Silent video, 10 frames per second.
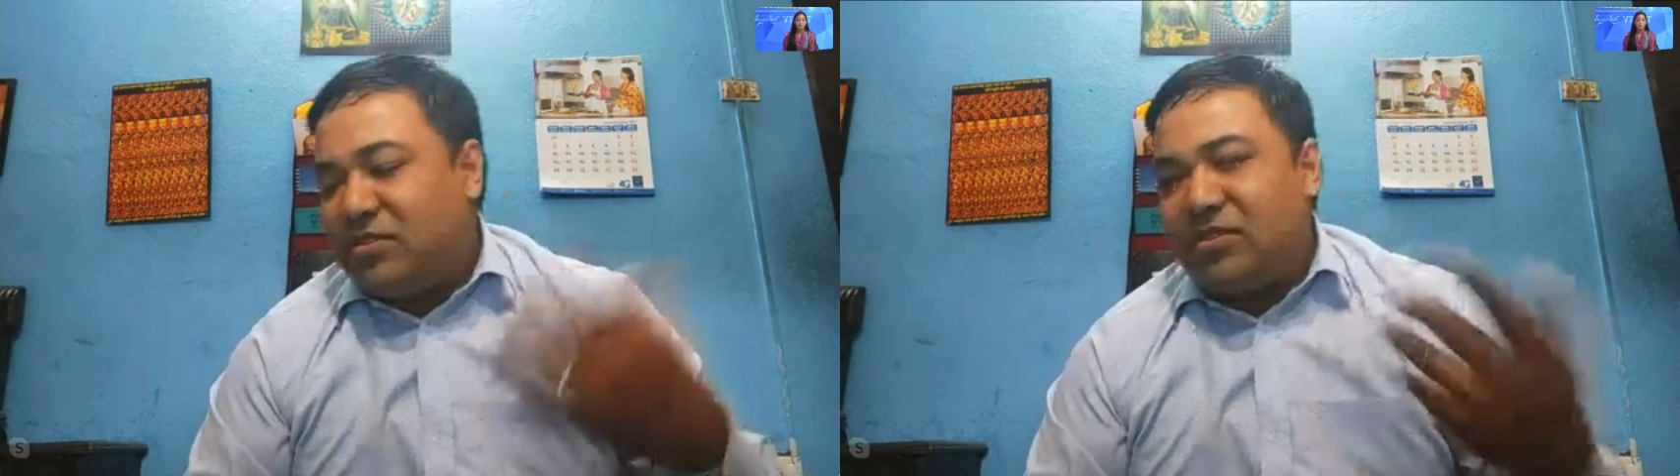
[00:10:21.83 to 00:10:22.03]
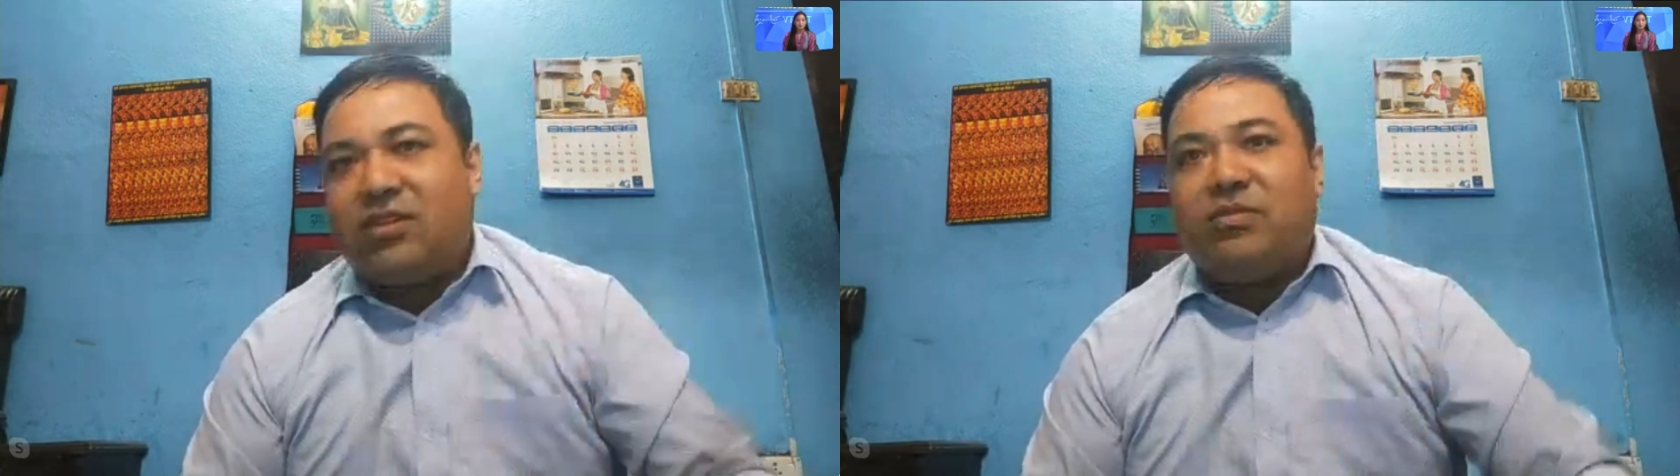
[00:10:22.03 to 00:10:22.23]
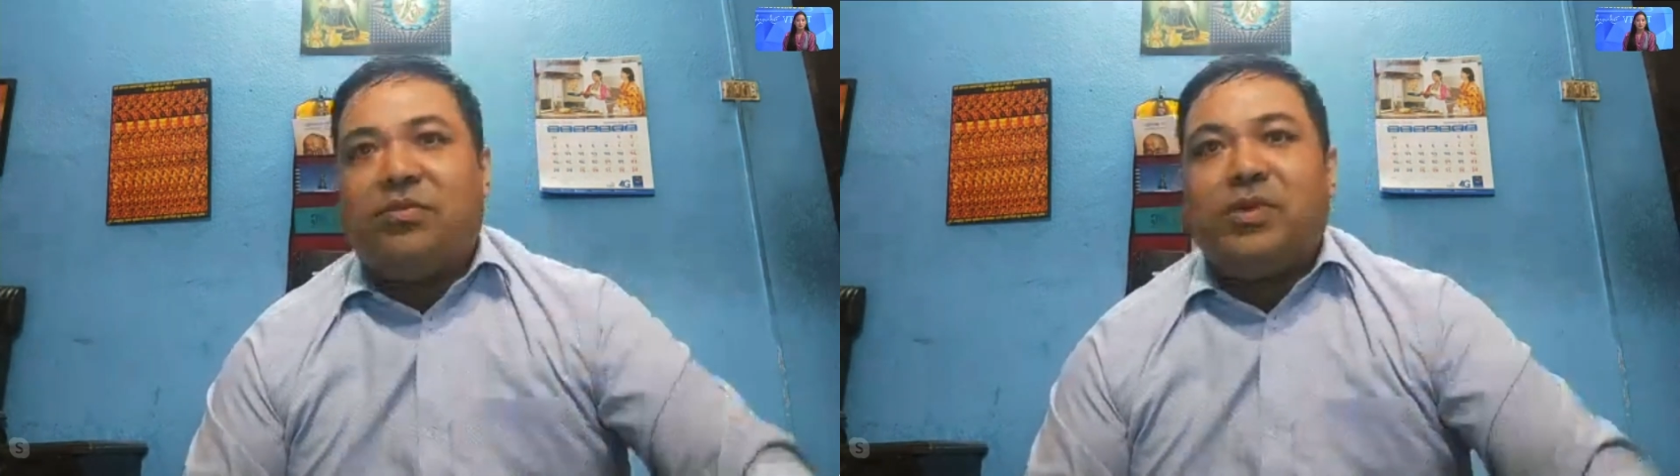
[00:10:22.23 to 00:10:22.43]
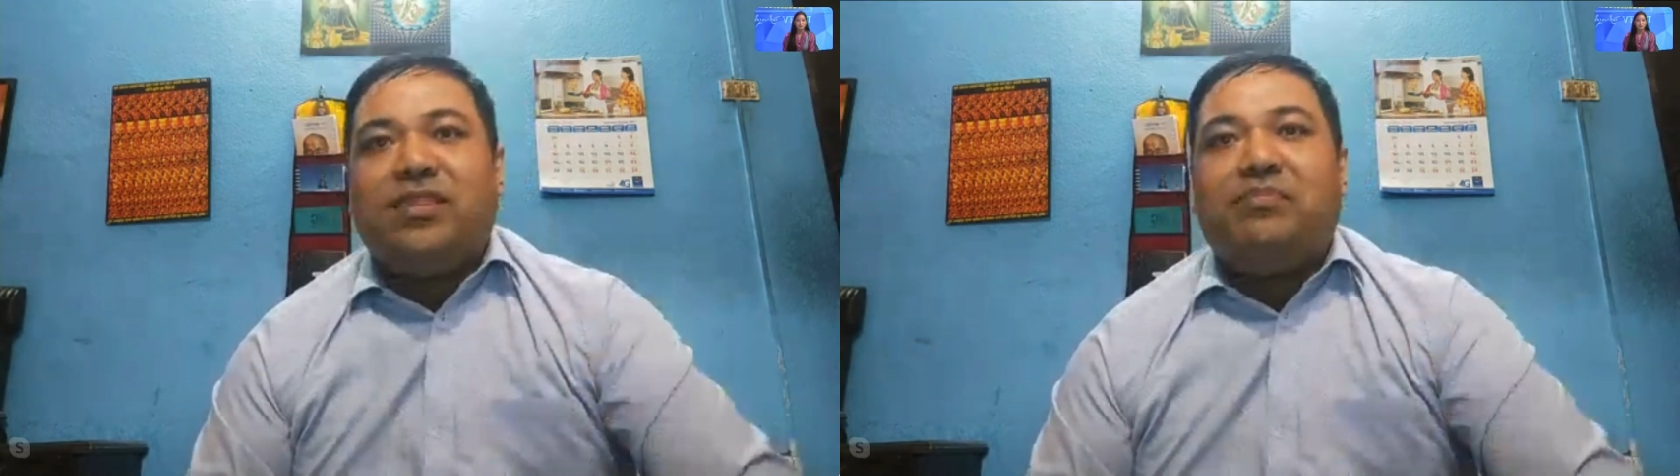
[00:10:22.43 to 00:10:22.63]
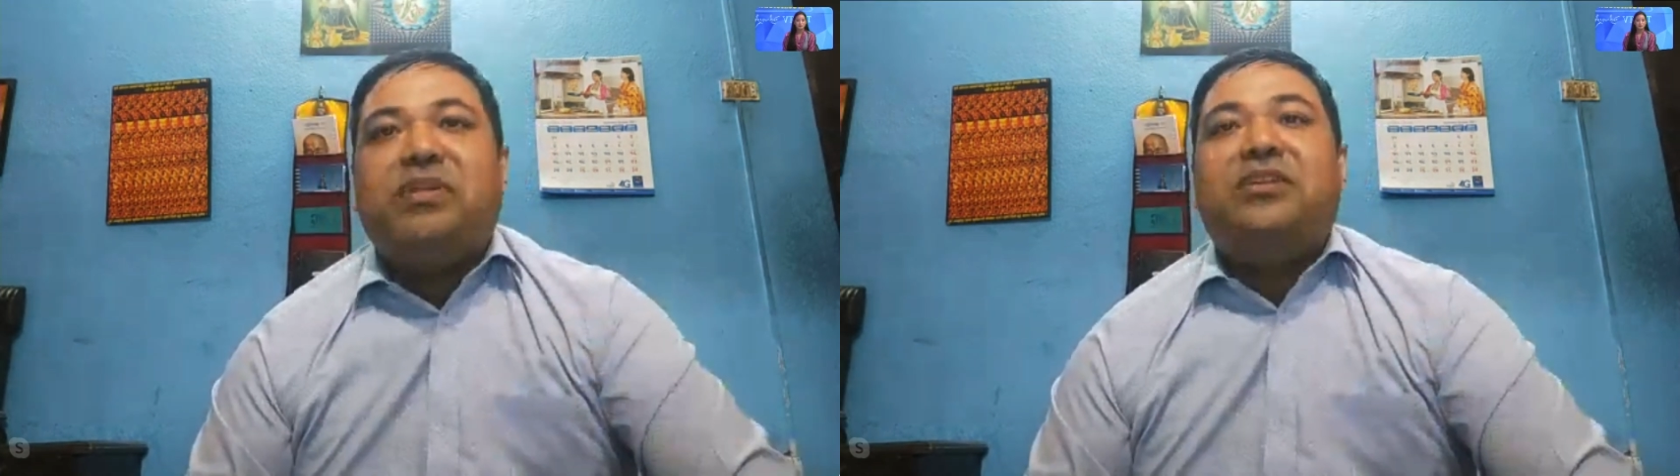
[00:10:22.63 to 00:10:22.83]
talk with
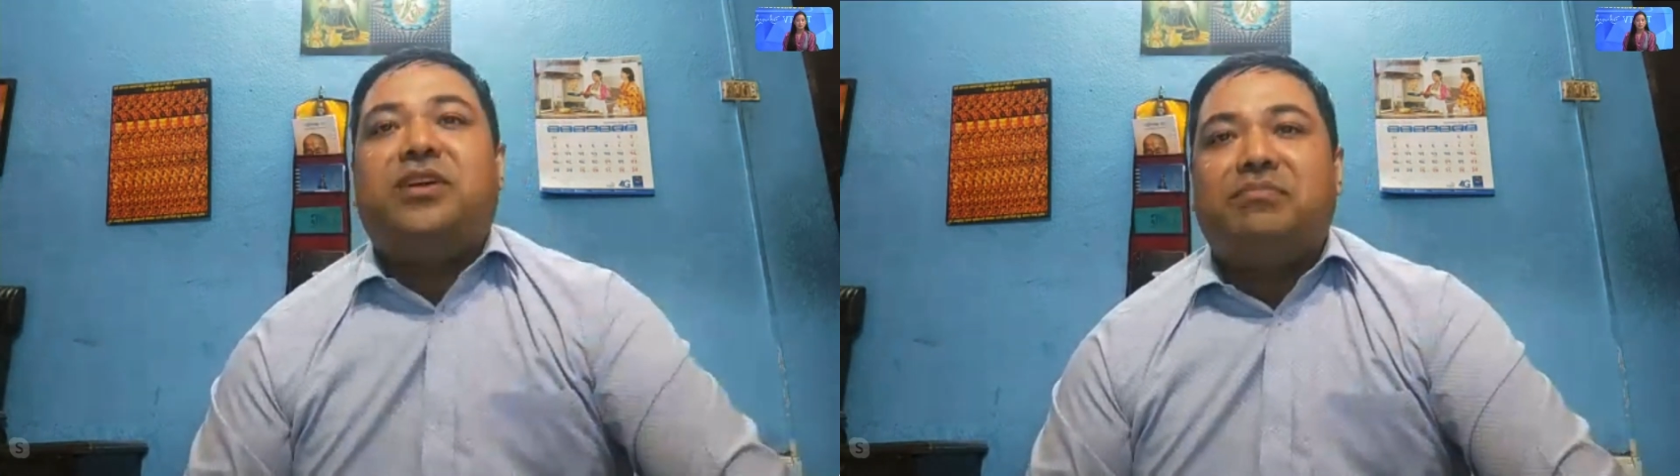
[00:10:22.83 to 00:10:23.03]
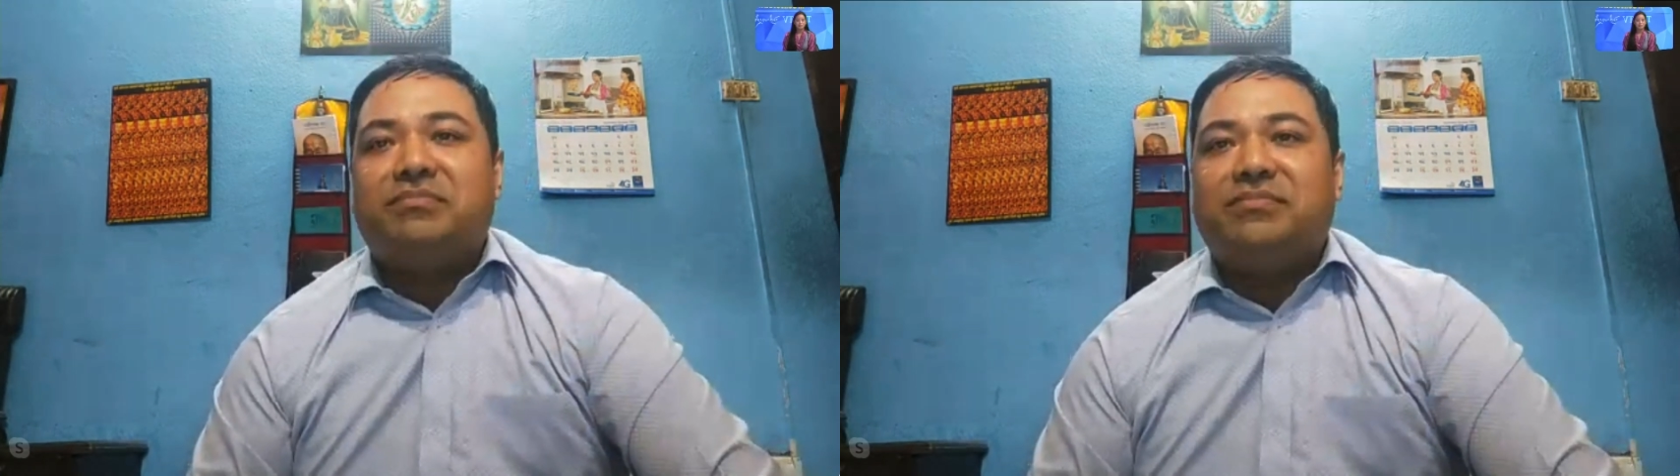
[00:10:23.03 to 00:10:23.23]
the freedom?